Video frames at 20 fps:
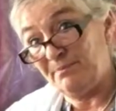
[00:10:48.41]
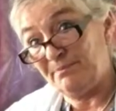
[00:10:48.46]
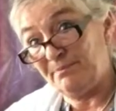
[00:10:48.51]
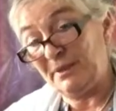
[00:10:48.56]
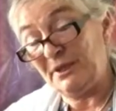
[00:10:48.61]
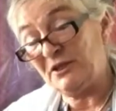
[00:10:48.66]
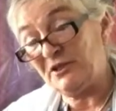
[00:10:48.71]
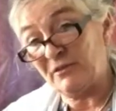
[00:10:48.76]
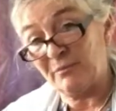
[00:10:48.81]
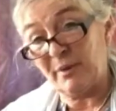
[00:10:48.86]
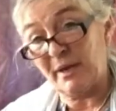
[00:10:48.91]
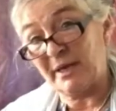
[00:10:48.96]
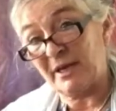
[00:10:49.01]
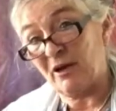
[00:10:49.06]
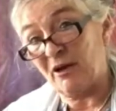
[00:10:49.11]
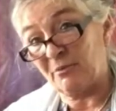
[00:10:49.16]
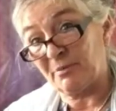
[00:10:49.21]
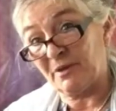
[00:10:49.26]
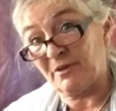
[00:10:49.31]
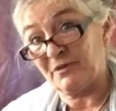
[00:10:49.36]
pinch of
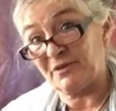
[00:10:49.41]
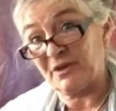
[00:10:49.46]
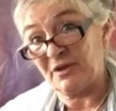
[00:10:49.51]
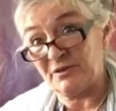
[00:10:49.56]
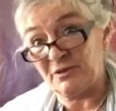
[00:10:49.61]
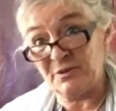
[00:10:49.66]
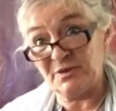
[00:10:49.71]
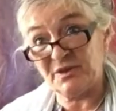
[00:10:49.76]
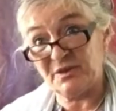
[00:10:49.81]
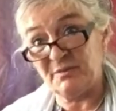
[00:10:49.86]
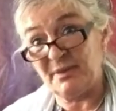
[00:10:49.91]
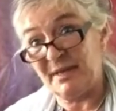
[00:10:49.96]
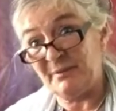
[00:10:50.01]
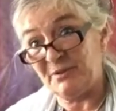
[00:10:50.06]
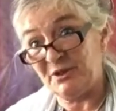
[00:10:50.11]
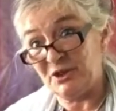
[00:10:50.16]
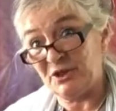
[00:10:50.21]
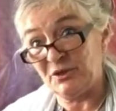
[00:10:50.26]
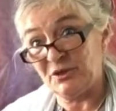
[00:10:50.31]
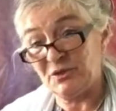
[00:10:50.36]
bicarbonate of soda with some
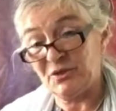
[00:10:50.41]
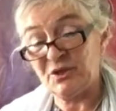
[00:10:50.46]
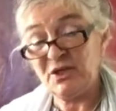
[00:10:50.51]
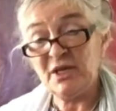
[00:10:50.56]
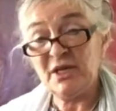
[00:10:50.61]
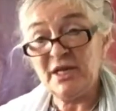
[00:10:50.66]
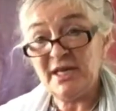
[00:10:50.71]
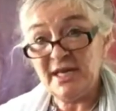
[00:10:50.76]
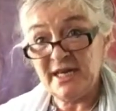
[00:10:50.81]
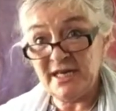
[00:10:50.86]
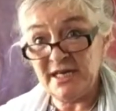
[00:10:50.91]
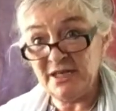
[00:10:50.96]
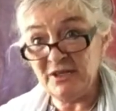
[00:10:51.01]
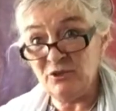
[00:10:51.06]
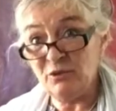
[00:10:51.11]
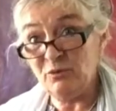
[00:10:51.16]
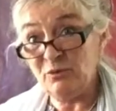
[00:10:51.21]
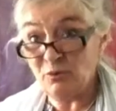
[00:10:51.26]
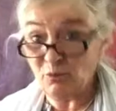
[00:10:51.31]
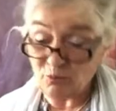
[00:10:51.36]
lemon juice
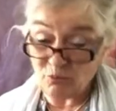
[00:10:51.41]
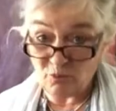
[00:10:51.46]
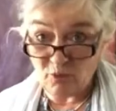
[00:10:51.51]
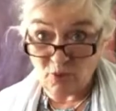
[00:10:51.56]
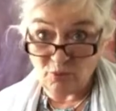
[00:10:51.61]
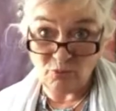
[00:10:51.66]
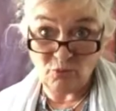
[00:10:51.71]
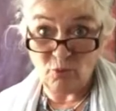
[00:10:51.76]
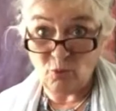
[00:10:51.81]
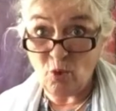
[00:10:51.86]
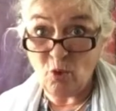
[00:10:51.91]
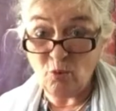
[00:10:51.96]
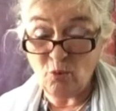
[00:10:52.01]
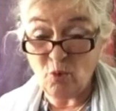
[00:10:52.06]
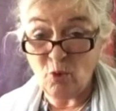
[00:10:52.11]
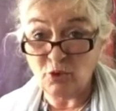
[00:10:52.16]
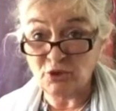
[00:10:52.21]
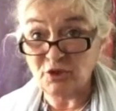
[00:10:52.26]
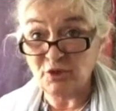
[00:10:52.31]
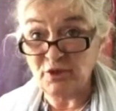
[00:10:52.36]
in warm
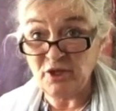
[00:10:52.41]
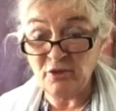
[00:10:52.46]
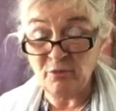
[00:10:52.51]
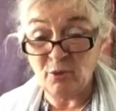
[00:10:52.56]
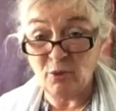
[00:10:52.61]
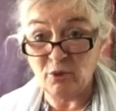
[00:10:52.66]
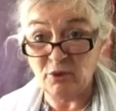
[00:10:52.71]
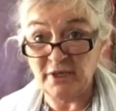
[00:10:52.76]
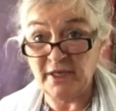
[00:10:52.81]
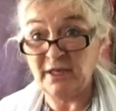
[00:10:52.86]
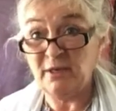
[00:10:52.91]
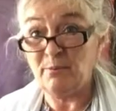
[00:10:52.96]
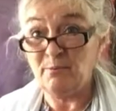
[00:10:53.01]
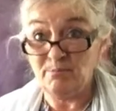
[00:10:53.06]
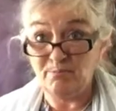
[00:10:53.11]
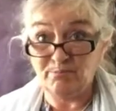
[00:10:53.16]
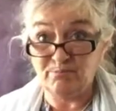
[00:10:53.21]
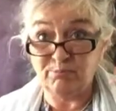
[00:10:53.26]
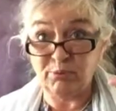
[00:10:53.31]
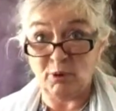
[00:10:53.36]
water in the morning,
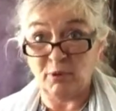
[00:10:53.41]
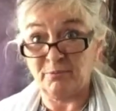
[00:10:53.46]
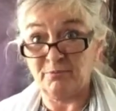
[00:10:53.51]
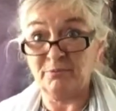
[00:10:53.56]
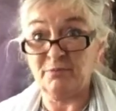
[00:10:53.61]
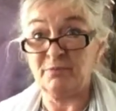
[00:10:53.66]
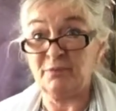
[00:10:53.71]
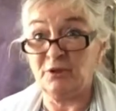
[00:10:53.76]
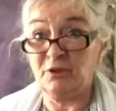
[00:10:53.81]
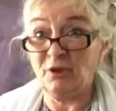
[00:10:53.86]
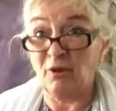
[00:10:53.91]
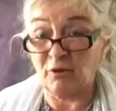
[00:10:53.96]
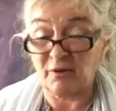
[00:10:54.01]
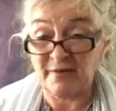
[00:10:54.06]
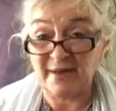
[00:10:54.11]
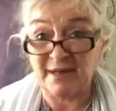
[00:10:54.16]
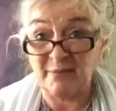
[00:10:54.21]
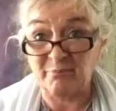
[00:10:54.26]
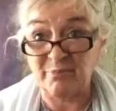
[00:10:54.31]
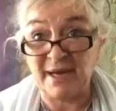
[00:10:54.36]
knock
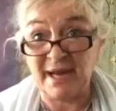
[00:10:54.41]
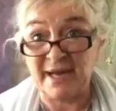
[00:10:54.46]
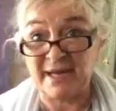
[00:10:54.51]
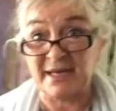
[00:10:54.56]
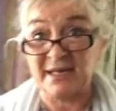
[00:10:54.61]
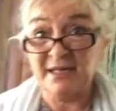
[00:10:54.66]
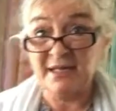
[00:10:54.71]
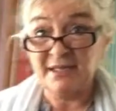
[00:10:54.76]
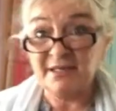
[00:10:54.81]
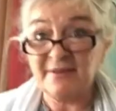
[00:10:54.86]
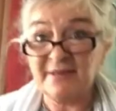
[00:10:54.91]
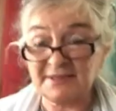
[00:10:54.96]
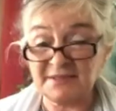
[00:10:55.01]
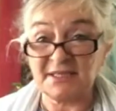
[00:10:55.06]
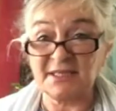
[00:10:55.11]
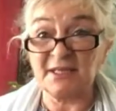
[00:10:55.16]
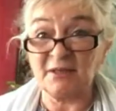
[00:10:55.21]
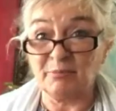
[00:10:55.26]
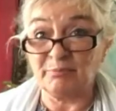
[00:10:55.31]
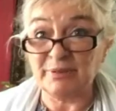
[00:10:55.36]
that back, that's
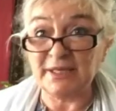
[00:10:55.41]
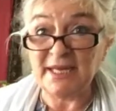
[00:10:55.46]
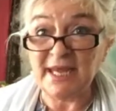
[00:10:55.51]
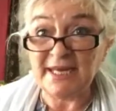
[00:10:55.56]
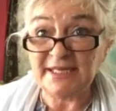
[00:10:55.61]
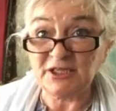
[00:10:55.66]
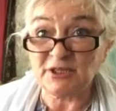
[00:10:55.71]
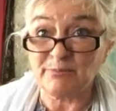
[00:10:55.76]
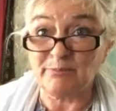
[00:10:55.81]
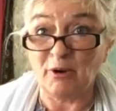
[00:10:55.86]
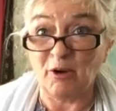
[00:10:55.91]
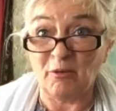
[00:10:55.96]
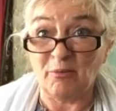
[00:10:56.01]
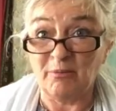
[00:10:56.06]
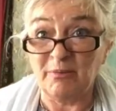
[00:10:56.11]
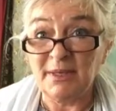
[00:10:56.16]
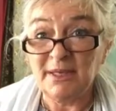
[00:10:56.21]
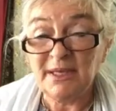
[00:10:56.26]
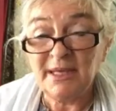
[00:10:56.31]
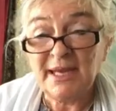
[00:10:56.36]
a little pH bomb.
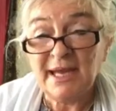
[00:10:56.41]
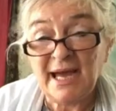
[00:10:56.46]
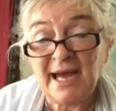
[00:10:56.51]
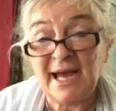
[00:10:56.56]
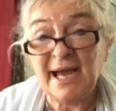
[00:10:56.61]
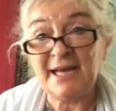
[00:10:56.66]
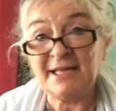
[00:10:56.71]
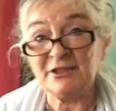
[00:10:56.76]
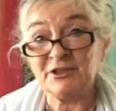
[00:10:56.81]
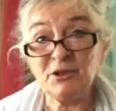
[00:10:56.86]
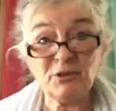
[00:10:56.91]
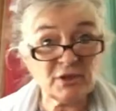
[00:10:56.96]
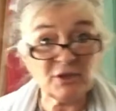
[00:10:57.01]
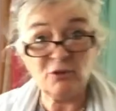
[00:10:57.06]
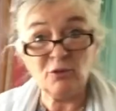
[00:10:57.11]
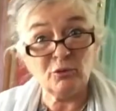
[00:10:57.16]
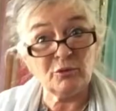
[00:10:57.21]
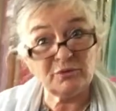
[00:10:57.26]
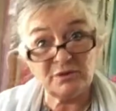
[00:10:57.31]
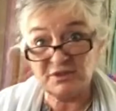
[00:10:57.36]
And you
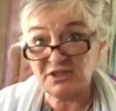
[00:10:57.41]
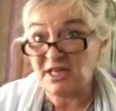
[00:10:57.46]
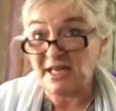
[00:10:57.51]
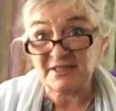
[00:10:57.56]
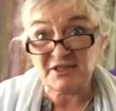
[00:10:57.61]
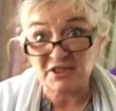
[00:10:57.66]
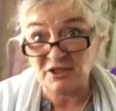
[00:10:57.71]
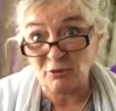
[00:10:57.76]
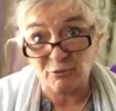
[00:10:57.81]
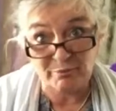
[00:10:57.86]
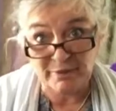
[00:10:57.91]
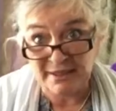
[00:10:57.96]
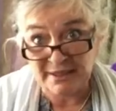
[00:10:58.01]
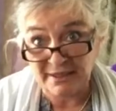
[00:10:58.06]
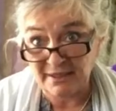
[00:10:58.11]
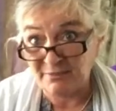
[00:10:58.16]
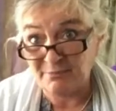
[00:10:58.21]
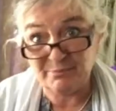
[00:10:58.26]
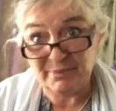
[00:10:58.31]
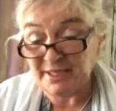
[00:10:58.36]
can all test your
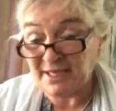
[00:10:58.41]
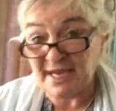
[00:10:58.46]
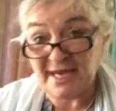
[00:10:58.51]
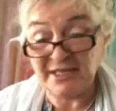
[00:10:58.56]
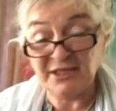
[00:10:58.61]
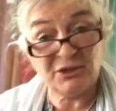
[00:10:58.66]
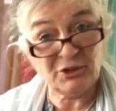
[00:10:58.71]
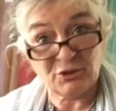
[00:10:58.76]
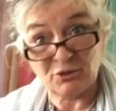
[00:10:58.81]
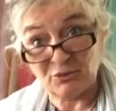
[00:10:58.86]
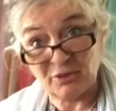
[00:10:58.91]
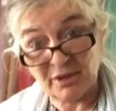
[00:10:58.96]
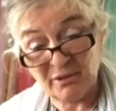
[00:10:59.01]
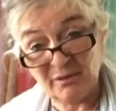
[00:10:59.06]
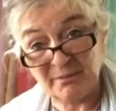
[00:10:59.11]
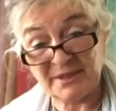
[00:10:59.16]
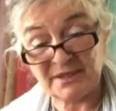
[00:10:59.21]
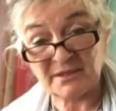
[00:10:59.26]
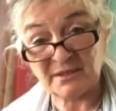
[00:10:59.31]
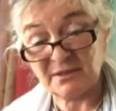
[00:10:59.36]
pH, you know, I
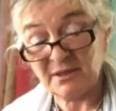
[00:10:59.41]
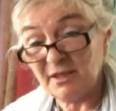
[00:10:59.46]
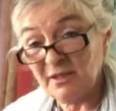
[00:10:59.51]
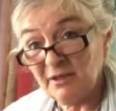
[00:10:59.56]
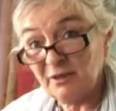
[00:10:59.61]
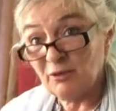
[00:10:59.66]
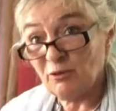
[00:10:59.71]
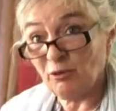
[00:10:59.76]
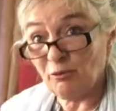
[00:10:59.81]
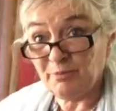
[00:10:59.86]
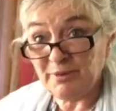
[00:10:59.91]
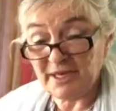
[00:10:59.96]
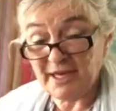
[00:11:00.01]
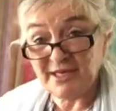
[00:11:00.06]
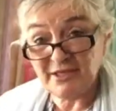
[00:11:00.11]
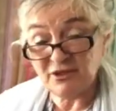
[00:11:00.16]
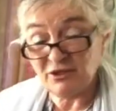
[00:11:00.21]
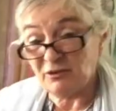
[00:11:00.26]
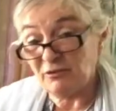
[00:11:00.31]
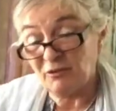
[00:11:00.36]
mean, it's called
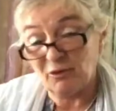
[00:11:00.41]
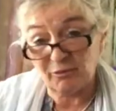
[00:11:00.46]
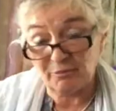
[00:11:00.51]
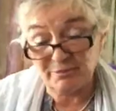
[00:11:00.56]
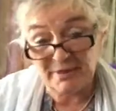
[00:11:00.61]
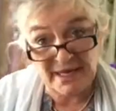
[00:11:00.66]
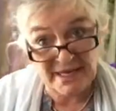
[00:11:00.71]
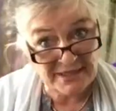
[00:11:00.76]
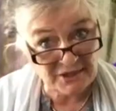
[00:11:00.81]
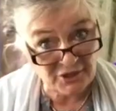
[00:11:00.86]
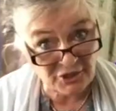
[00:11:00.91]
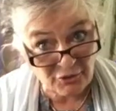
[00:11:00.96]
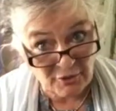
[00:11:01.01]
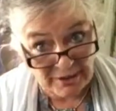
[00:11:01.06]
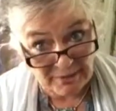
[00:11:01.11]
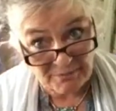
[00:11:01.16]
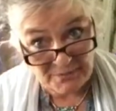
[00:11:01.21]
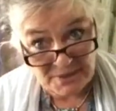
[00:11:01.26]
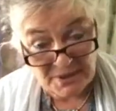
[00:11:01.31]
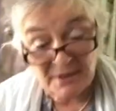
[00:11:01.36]
pH, you've got pH
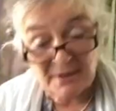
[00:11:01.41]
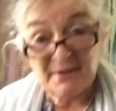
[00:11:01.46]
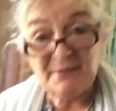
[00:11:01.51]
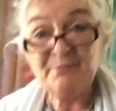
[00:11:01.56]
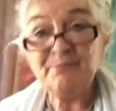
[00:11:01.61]
strips.